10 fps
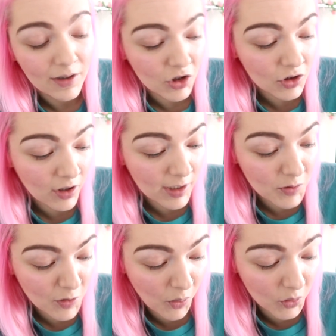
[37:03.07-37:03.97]
Just got to nip
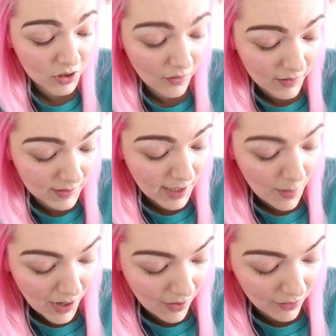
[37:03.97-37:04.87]
to the post office,
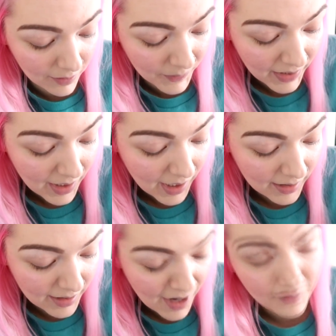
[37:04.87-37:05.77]
get petrol,
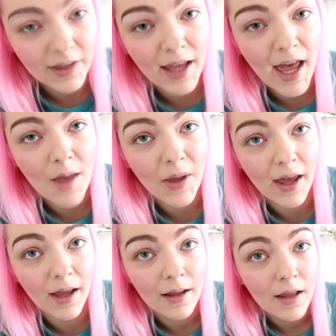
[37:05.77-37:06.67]
and then after the Care
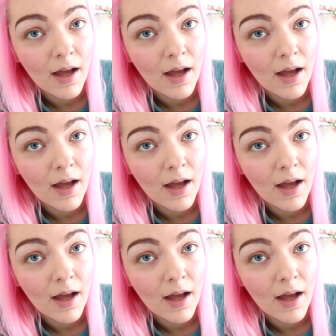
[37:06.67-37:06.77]
Bear,